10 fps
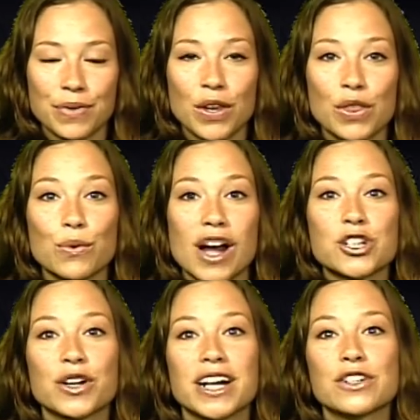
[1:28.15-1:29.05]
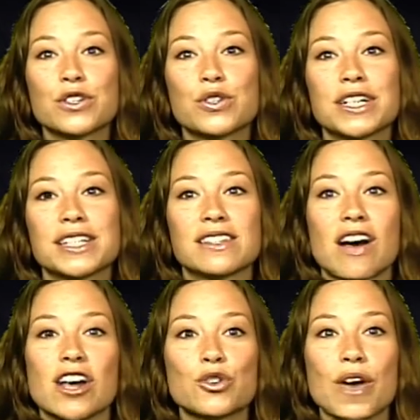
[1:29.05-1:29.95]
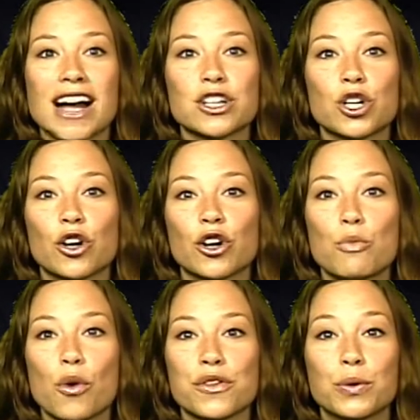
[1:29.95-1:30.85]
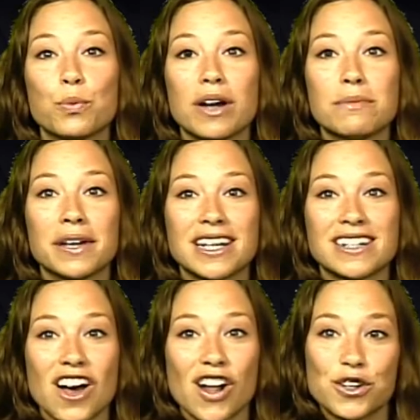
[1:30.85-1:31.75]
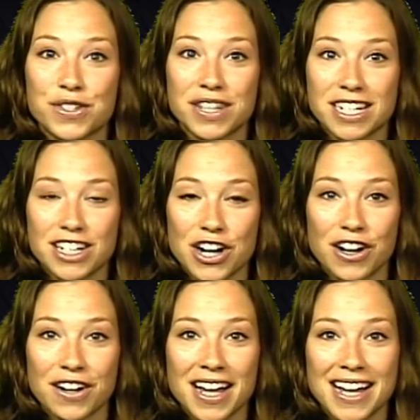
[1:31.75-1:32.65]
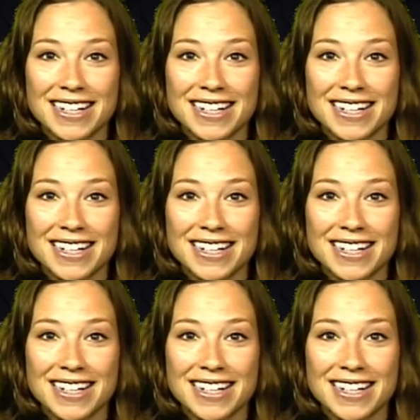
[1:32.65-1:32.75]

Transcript: Thresher Industries is on track to earn more than $1 million this year.